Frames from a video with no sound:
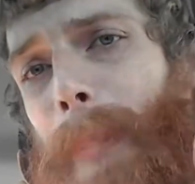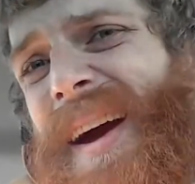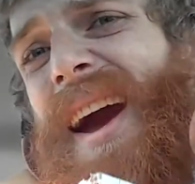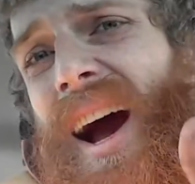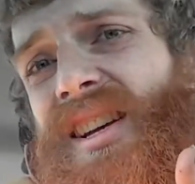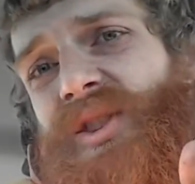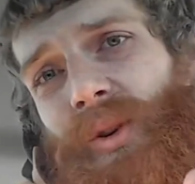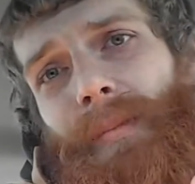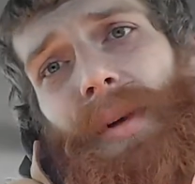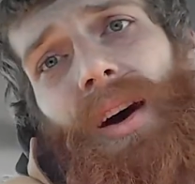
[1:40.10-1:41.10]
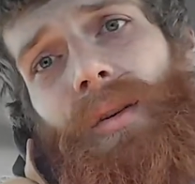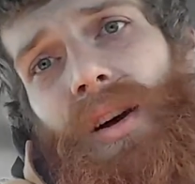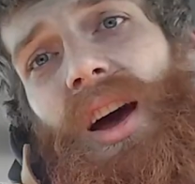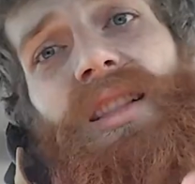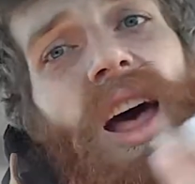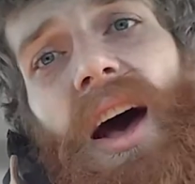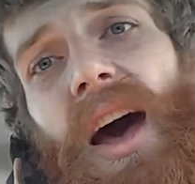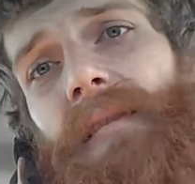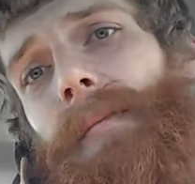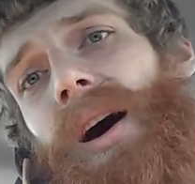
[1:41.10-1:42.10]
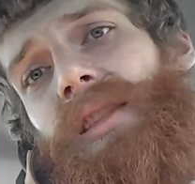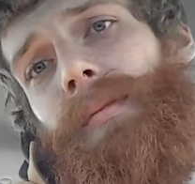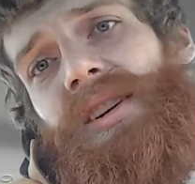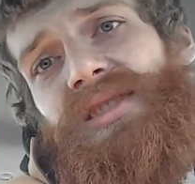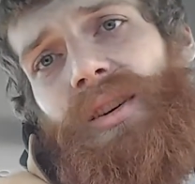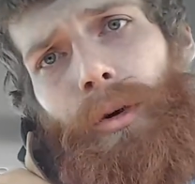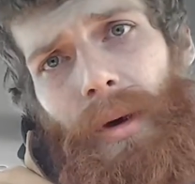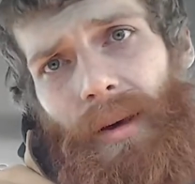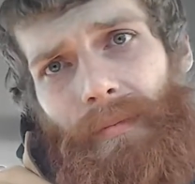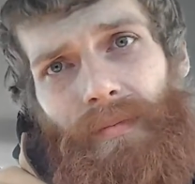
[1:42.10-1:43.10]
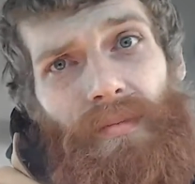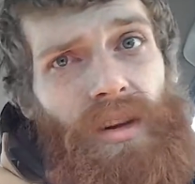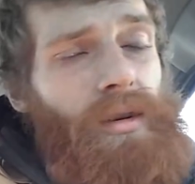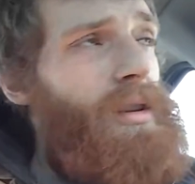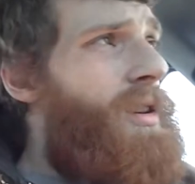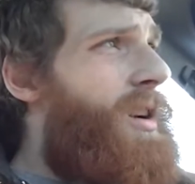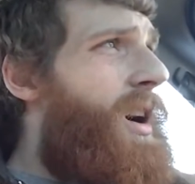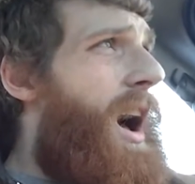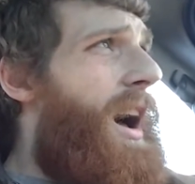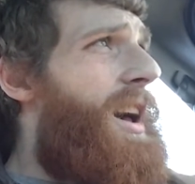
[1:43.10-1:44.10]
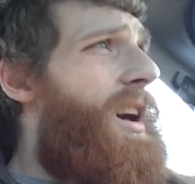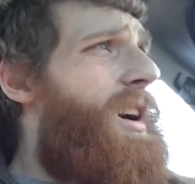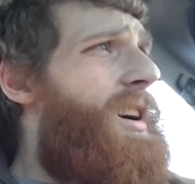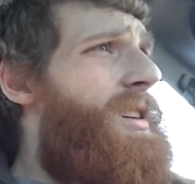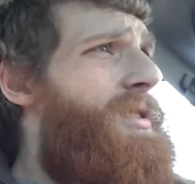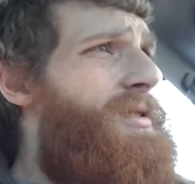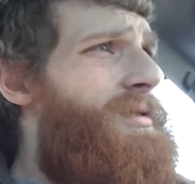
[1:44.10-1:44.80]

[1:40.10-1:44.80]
bite ice cream now and not have it bother me a single bit. Actually,